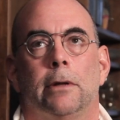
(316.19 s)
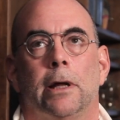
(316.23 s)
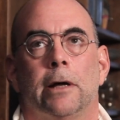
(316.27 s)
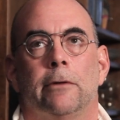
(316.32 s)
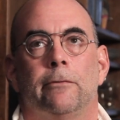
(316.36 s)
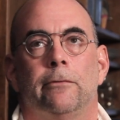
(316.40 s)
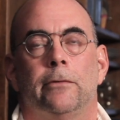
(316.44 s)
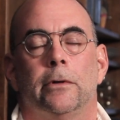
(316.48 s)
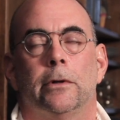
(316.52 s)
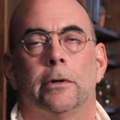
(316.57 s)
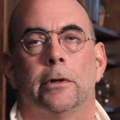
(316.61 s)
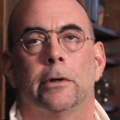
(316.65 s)

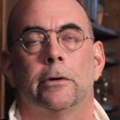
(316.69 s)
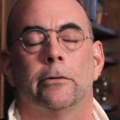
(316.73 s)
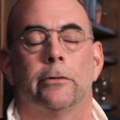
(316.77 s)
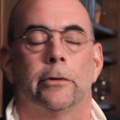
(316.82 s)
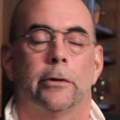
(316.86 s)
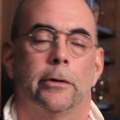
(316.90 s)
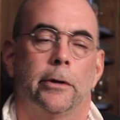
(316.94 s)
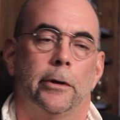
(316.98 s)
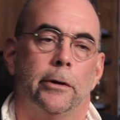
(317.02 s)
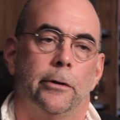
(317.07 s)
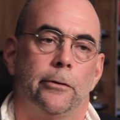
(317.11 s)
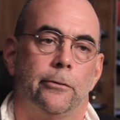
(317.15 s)
that feeling
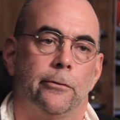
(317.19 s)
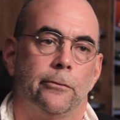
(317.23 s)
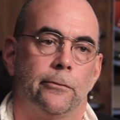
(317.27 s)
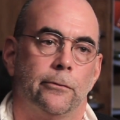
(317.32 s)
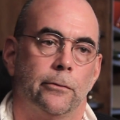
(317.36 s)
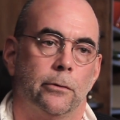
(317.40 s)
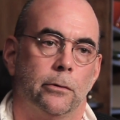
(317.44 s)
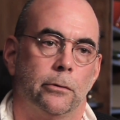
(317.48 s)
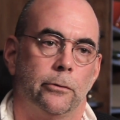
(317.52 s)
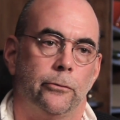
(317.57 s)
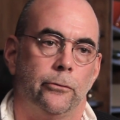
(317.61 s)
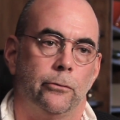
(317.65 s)
only lasts
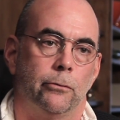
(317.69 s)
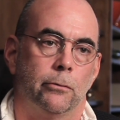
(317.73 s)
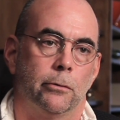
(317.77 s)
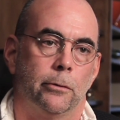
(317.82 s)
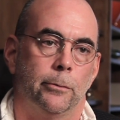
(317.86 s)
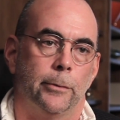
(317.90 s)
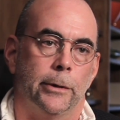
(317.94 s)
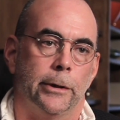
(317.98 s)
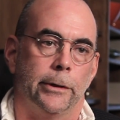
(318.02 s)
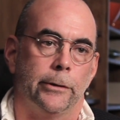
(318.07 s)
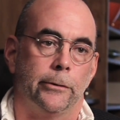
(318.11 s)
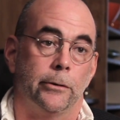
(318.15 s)
for a short
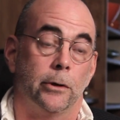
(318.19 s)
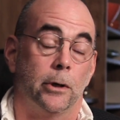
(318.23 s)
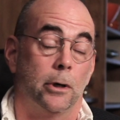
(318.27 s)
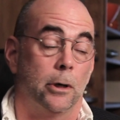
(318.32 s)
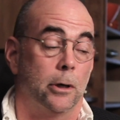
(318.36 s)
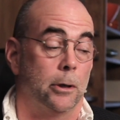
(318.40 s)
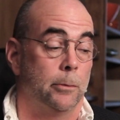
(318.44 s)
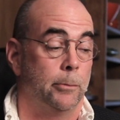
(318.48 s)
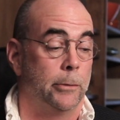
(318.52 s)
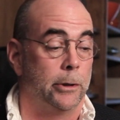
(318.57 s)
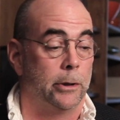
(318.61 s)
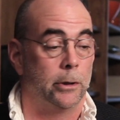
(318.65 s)
amount of
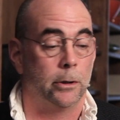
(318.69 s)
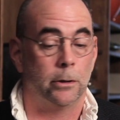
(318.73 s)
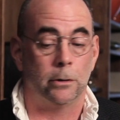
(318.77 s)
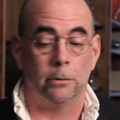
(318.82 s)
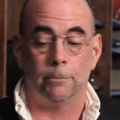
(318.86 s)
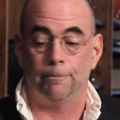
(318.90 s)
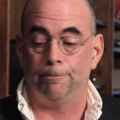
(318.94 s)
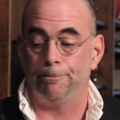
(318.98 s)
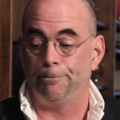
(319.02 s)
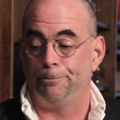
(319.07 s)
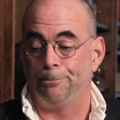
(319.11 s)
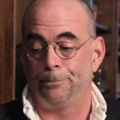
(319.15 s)
time, and
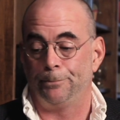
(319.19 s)
then